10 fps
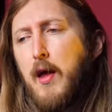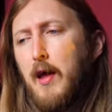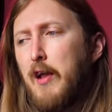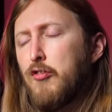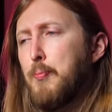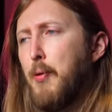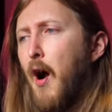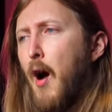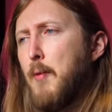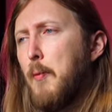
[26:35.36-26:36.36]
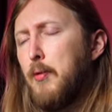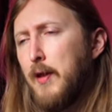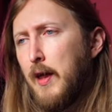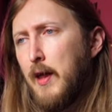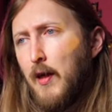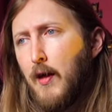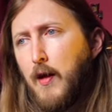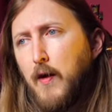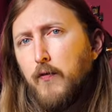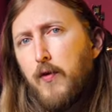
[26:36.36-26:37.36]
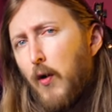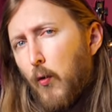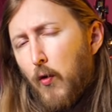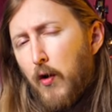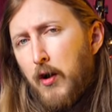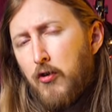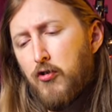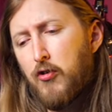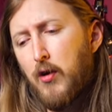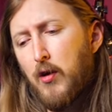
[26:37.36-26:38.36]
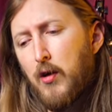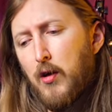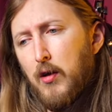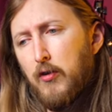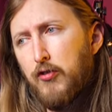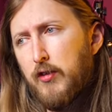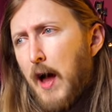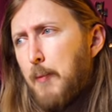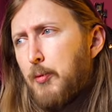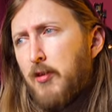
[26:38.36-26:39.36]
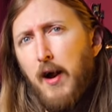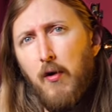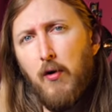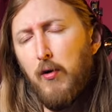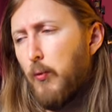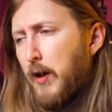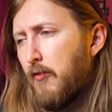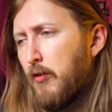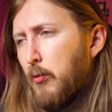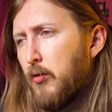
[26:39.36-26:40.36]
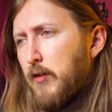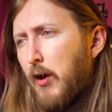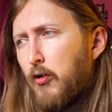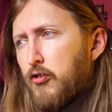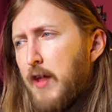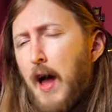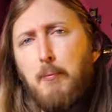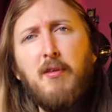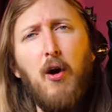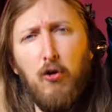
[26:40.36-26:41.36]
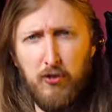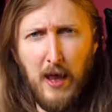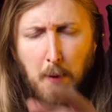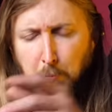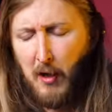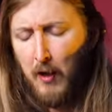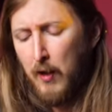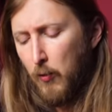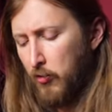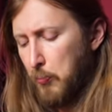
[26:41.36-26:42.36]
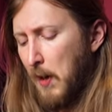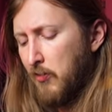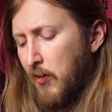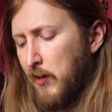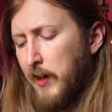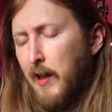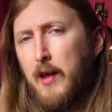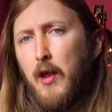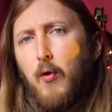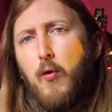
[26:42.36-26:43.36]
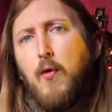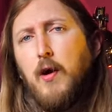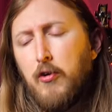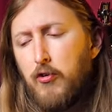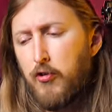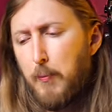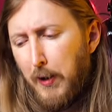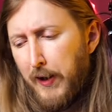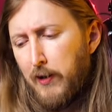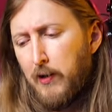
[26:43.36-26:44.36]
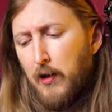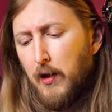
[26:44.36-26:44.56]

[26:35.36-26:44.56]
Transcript: is probably the orange stamp terror or whatever, terror stamp, which is basically like an orange pedal